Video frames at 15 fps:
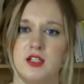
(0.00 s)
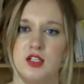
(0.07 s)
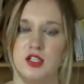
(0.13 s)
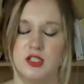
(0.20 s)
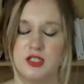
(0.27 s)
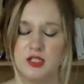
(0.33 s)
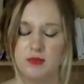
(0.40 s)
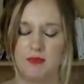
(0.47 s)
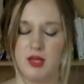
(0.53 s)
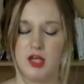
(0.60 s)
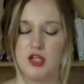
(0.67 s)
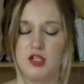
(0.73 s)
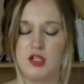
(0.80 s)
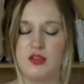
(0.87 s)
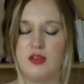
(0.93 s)
Just
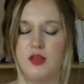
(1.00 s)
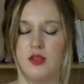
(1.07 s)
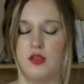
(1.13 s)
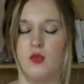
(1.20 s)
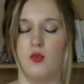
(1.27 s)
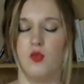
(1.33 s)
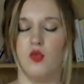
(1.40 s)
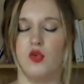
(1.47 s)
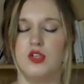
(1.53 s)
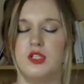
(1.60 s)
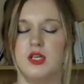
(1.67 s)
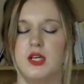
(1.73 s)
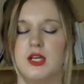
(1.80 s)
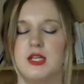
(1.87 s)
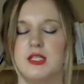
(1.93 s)
imagine that the
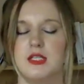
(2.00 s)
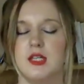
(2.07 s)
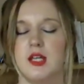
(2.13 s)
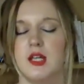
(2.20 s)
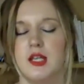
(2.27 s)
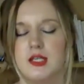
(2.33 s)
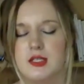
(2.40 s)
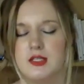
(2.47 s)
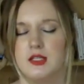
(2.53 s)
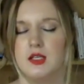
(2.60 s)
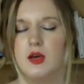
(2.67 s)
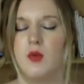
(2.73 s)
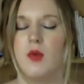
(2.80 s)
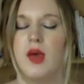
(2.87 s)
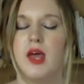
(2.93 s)
water is cleansing
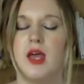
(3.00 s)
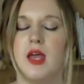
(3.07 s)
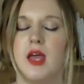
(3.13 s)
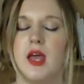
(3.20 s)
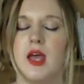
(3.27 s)
away